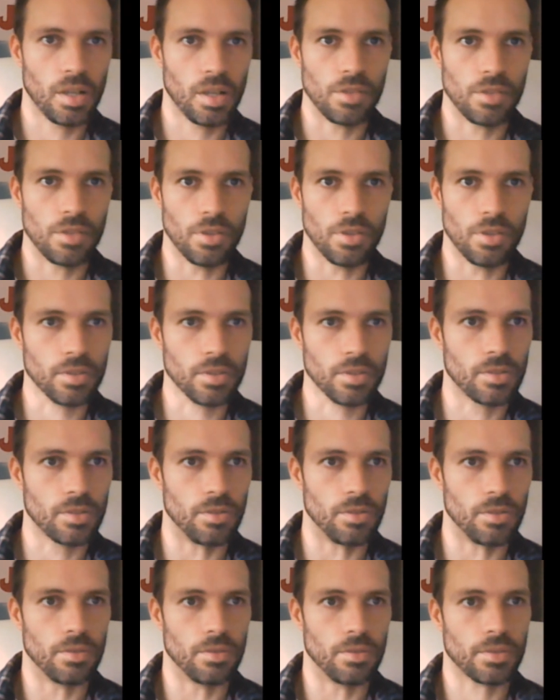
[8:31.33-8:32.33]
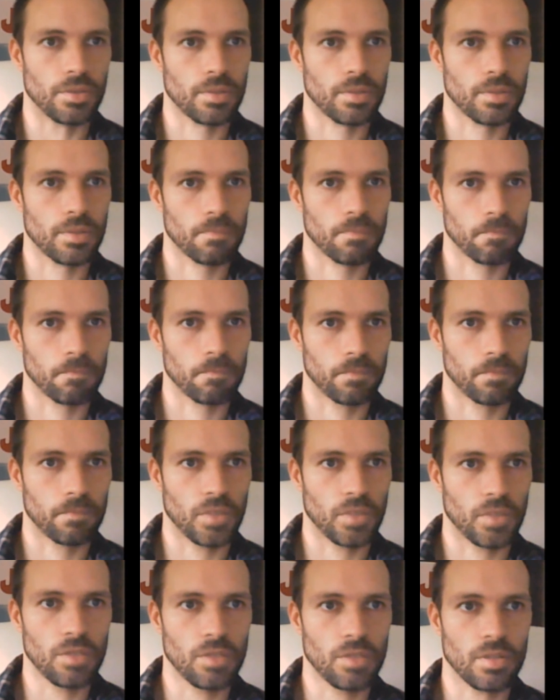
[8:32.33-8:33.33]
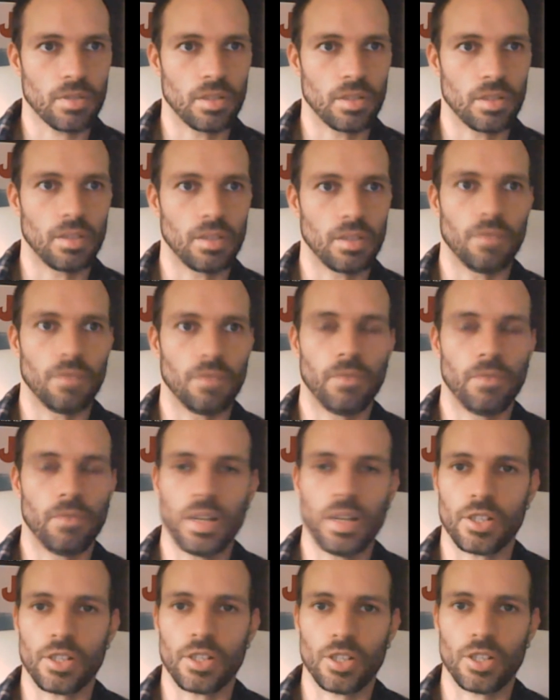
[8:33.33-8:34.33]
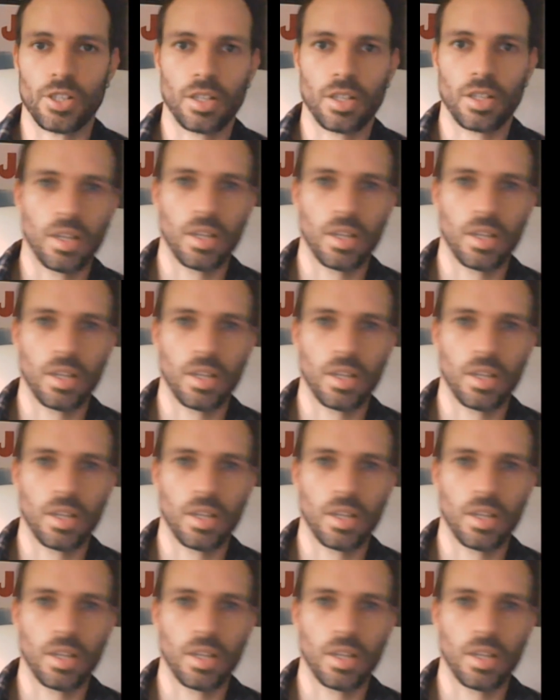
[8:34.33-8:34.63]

youngsters interested in the flesh